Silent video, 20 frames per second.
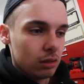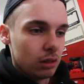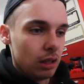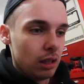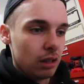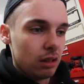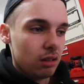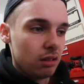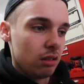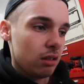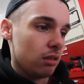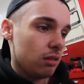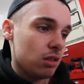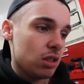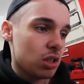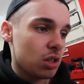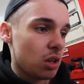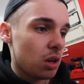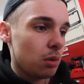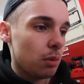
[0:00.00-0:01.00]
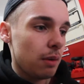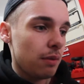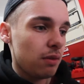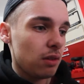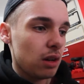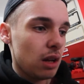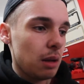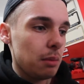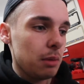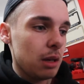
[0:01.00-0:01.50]
And then just got to wait for
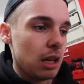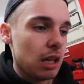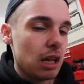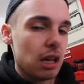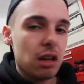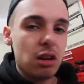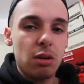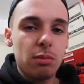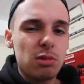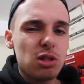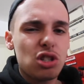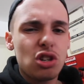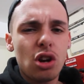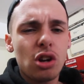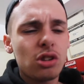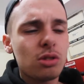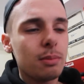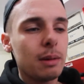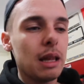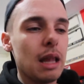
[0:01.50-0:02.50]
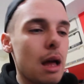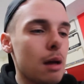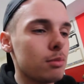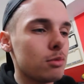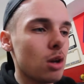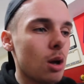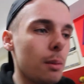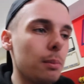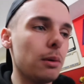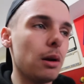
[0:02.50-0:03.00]
Damien to get here. I'm just charging my
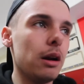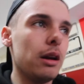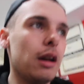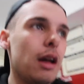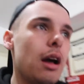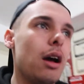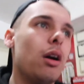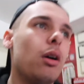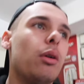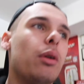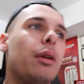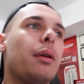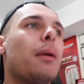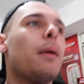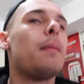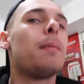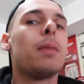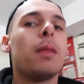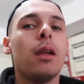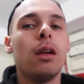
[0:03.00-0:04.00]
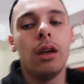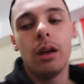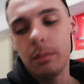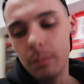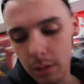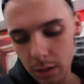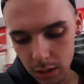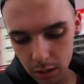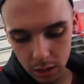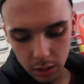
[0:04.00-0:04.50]
laptop right now, and
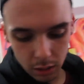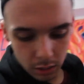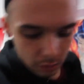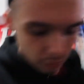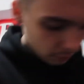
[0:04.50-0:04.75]
I'm going to